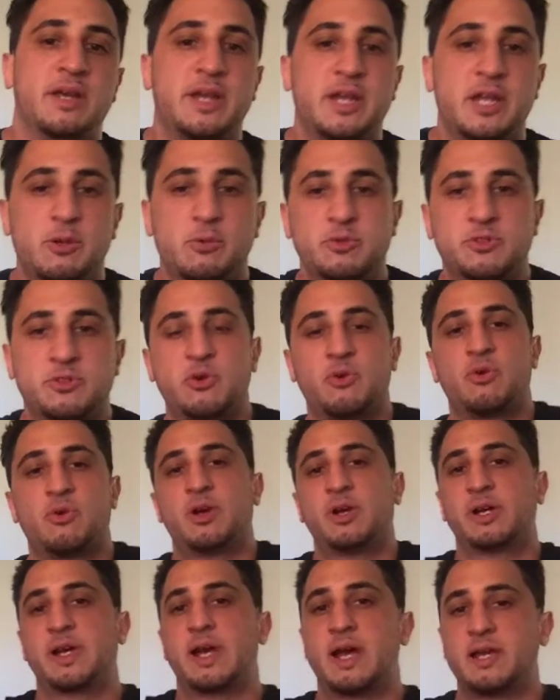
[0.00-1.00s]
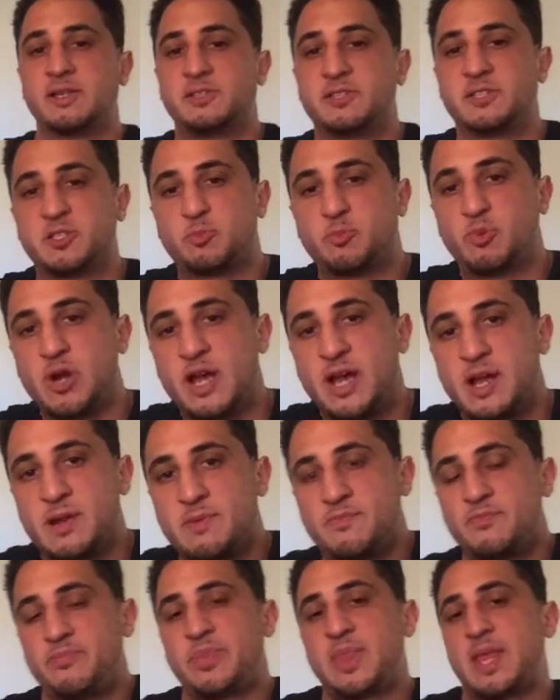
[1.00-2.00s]
Hey, what's going on, guys? It's
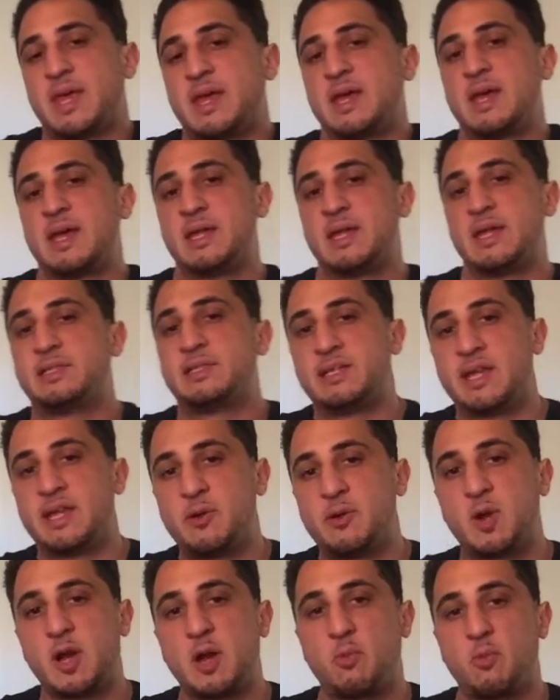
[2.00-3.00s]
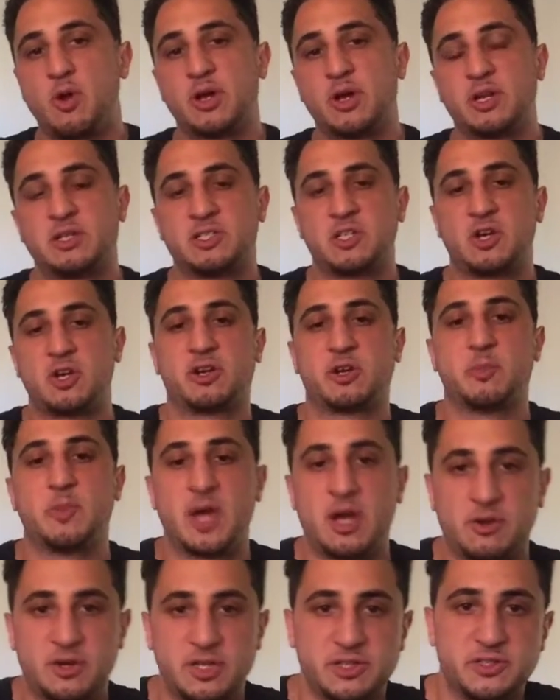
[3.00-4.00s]
Brad. And today, what I wanted to talk
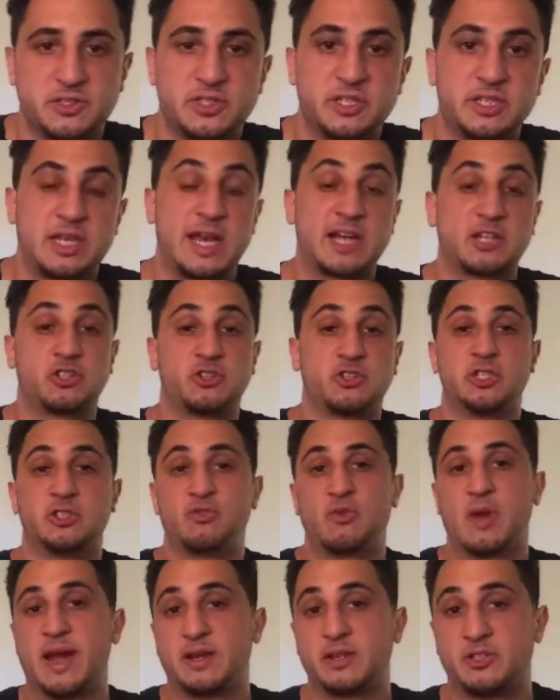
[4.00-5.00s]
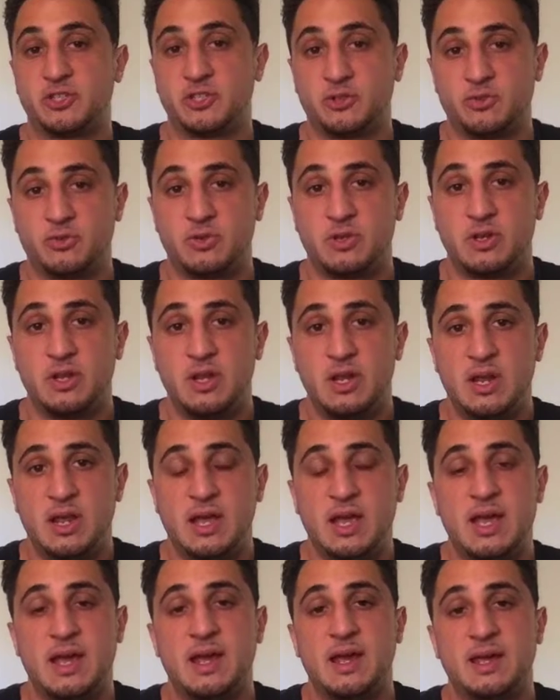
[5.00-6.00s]
about is actually gratitude.
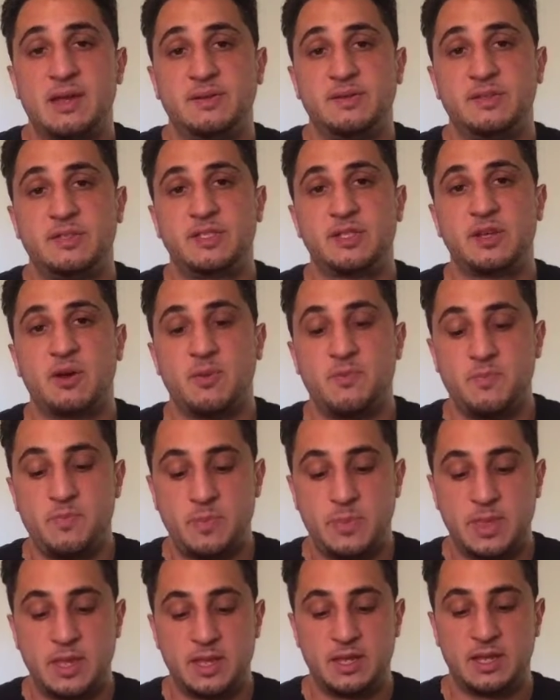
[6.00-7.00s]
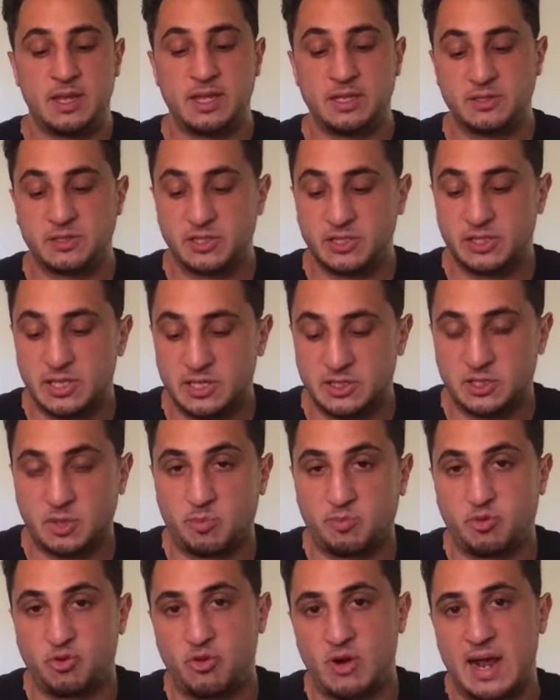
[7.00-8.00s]
And um, it's, it's a
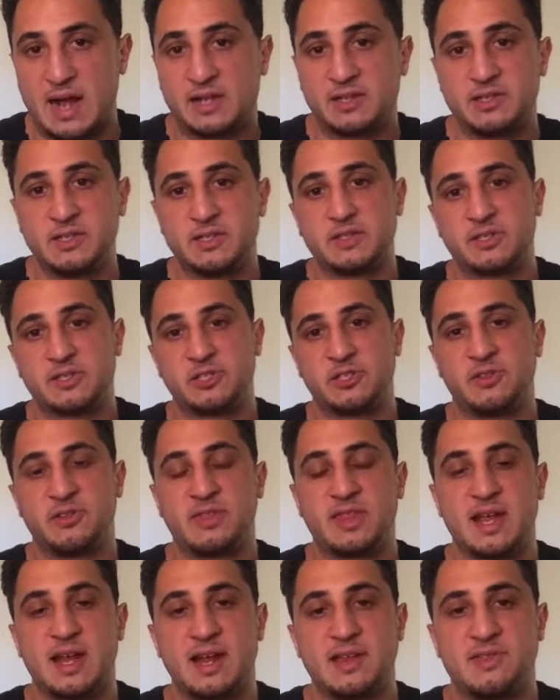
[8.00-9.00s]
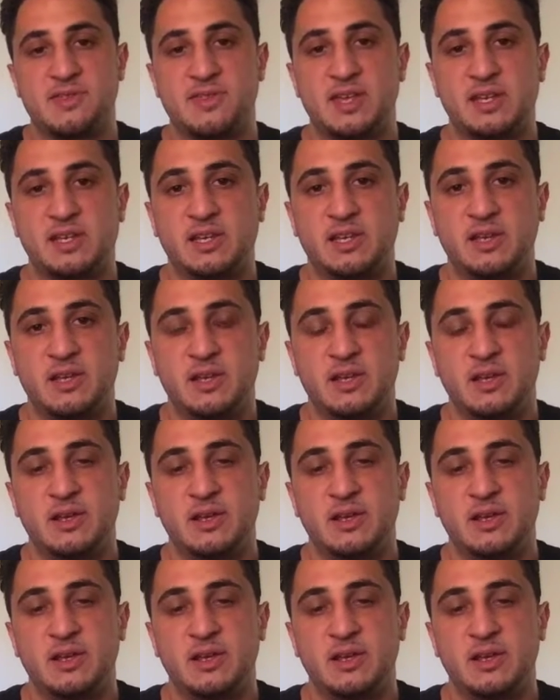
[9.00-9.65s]
practice that I think,